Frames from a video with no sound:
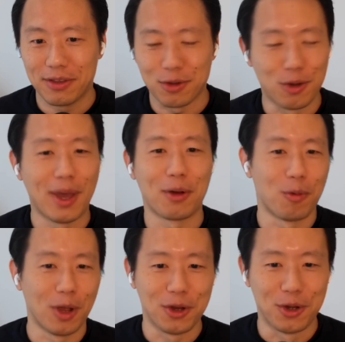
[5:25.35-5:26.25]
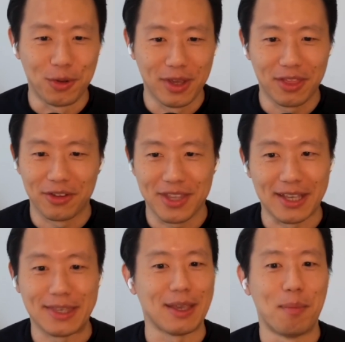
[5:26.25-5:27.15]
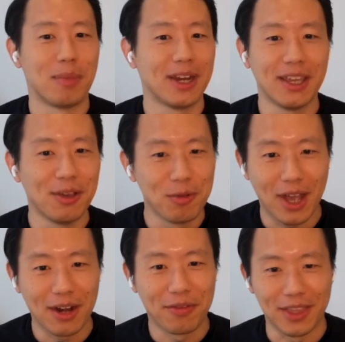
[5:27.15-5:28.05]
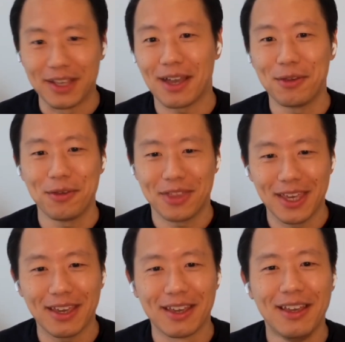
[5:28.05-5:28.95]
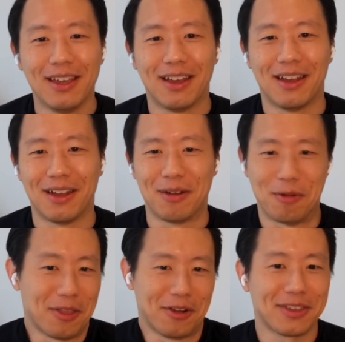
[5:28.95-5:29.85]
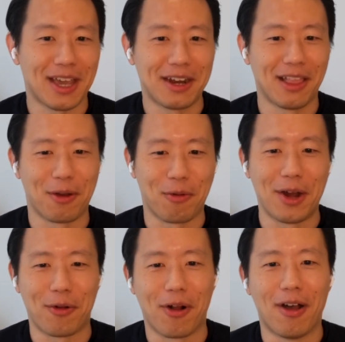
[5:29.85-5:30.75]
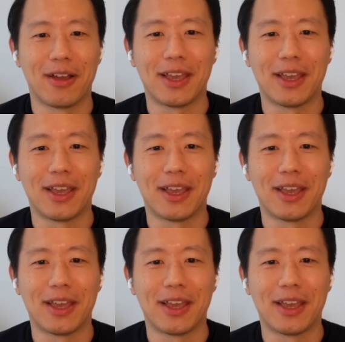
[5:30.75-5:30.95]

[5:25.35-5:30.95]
So no matter what you're doing, there's like somebody who kind of thinks how you think, whether it's kind of like right or wrong.